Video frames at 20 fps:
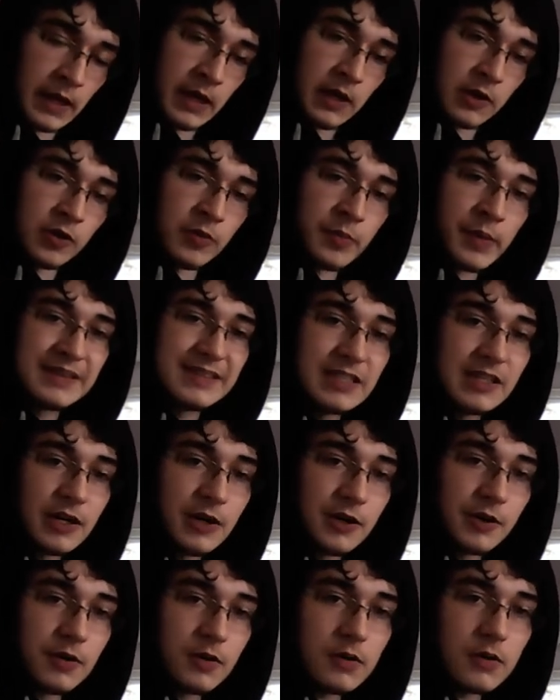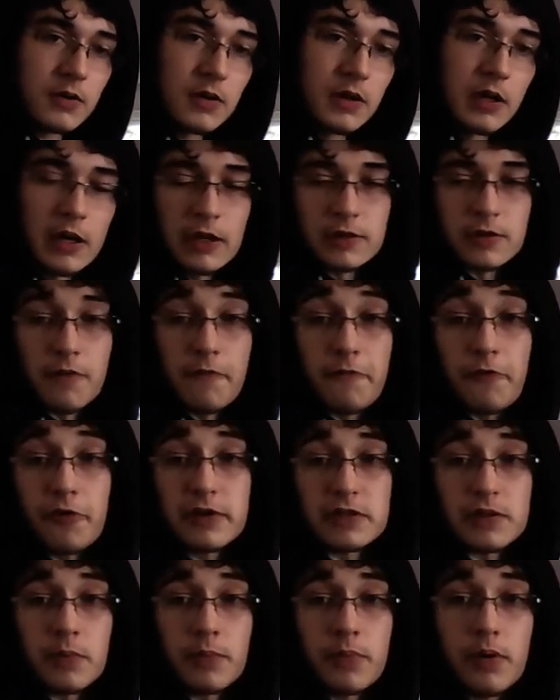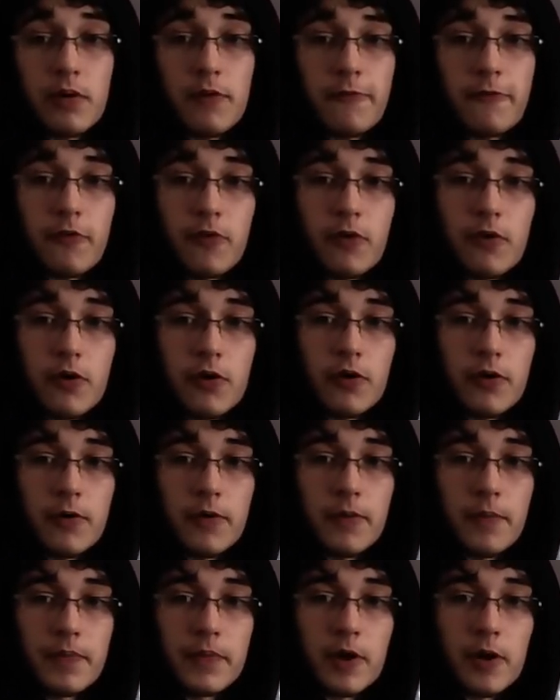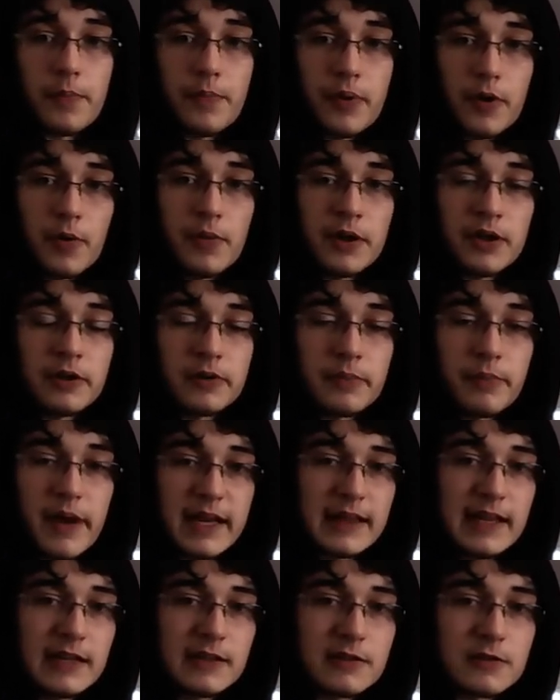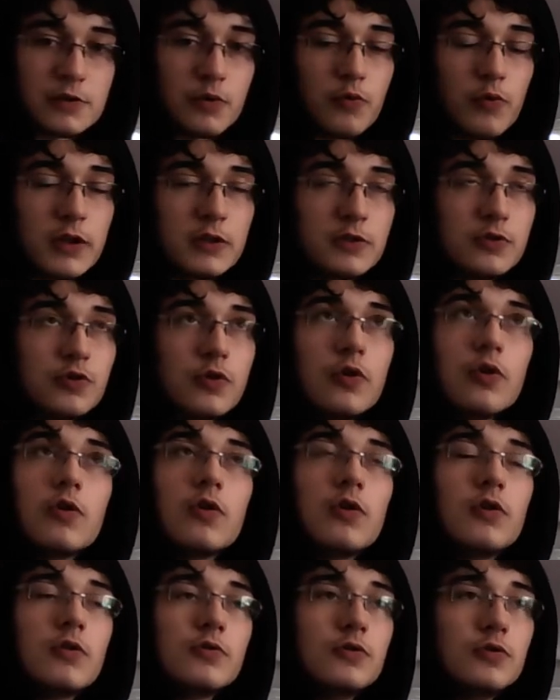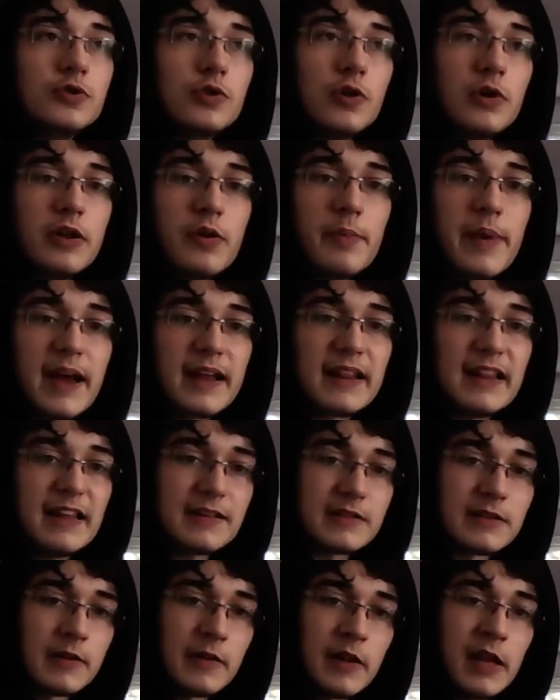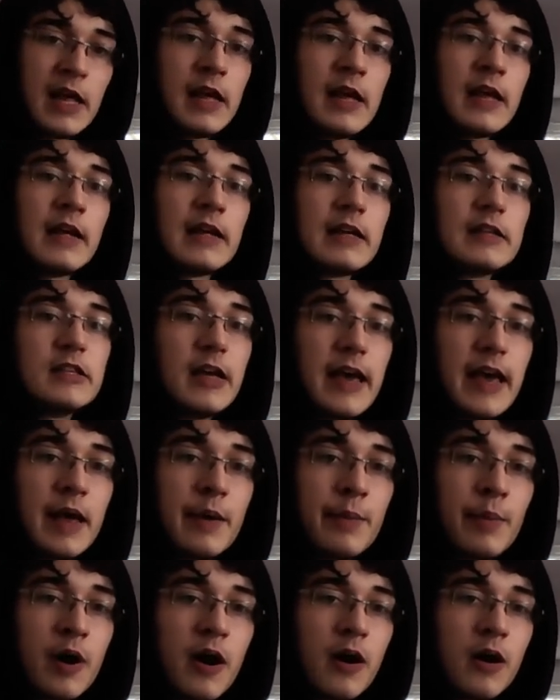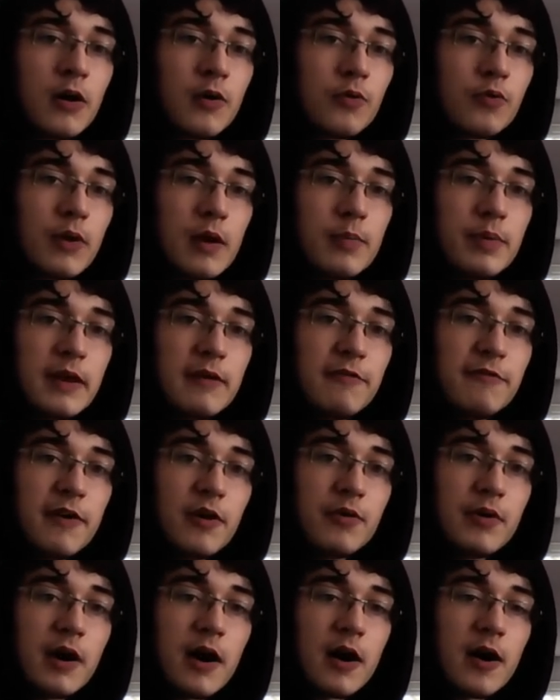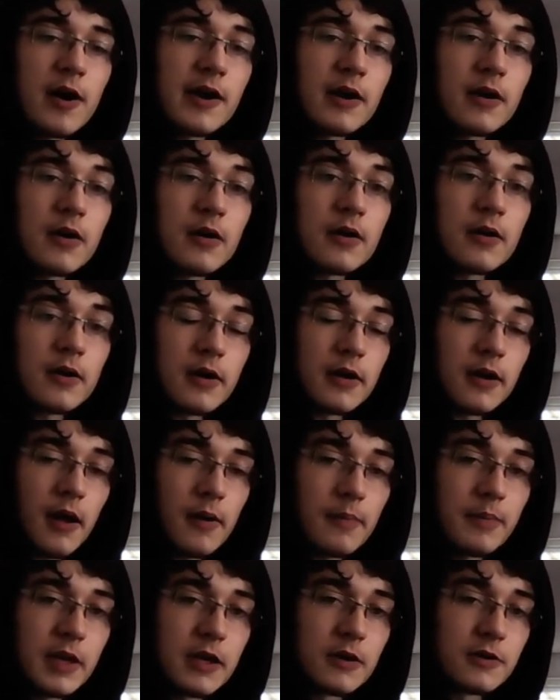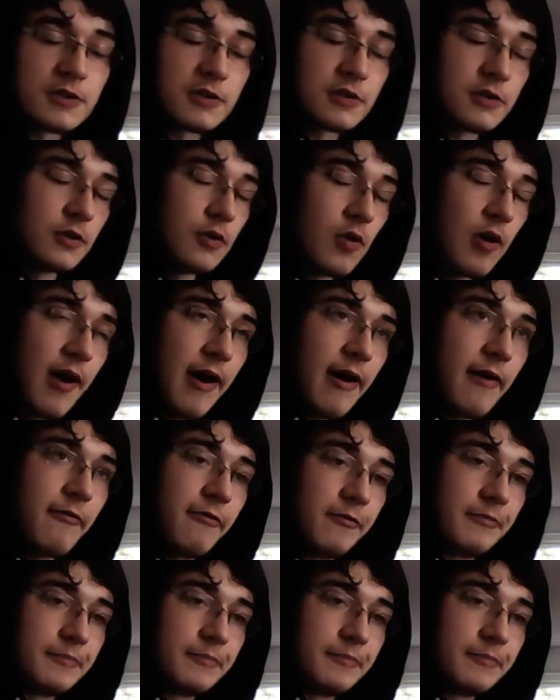material. So for example, for a permanent magnet, so what you call usually a magnet, MR will be very high because you'll have